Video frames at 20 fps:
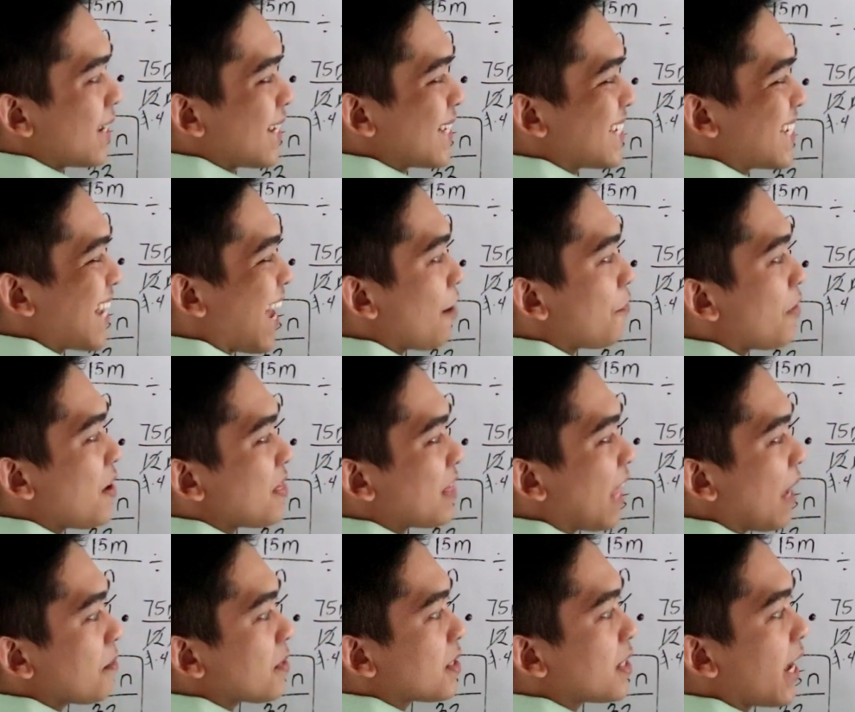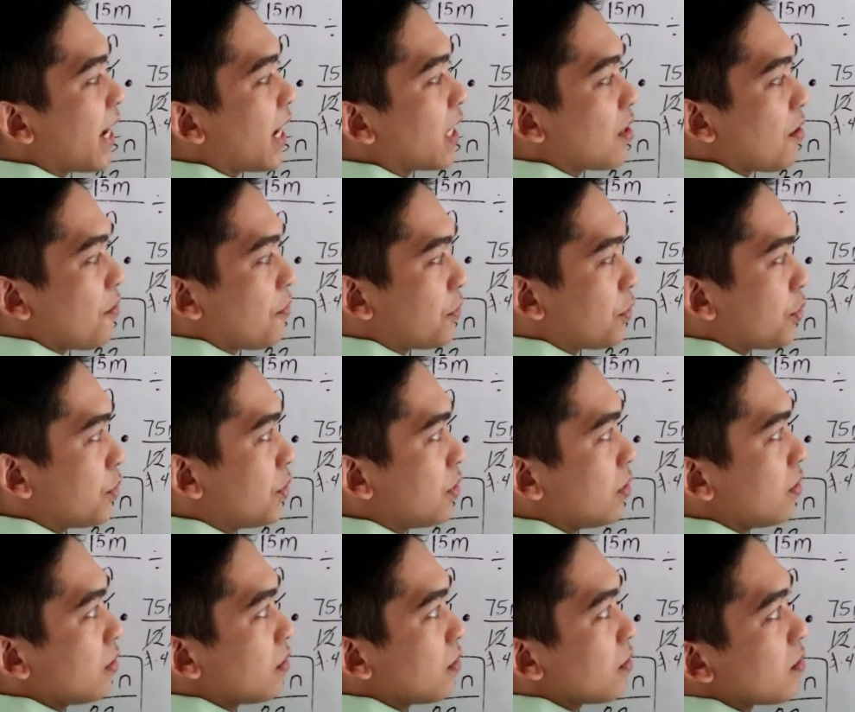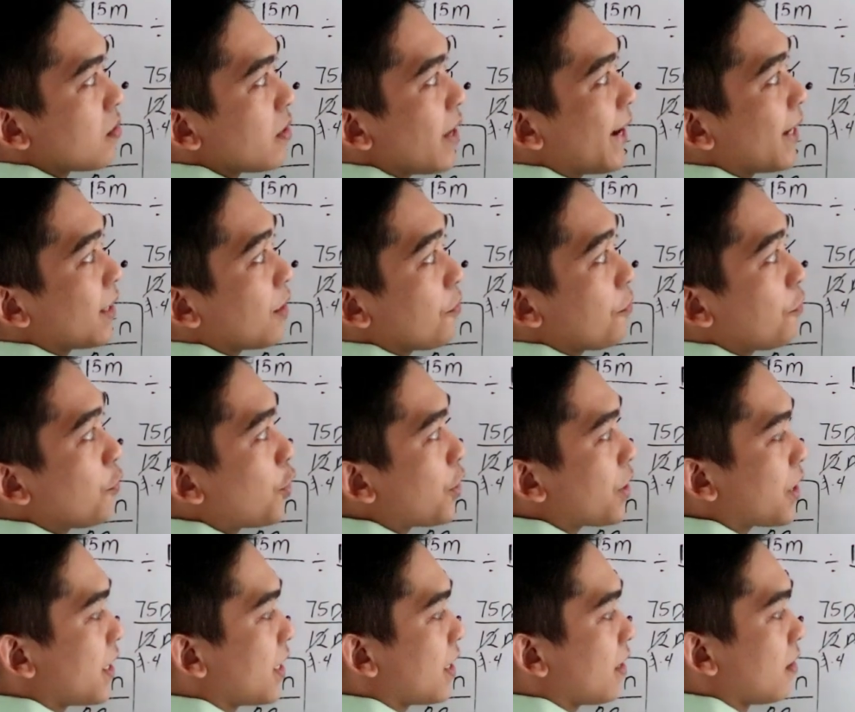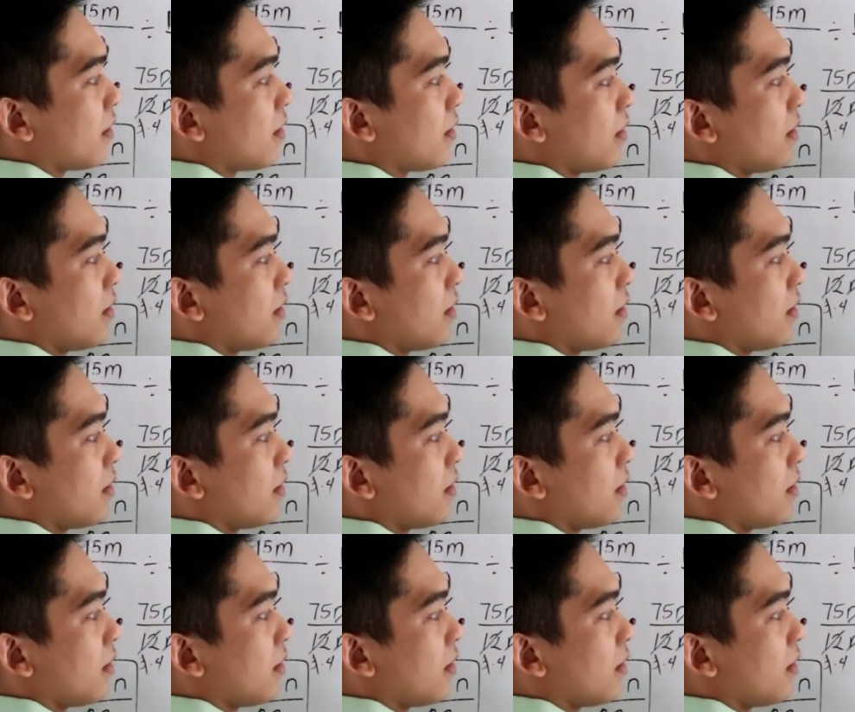7 times negative 2, negative 14.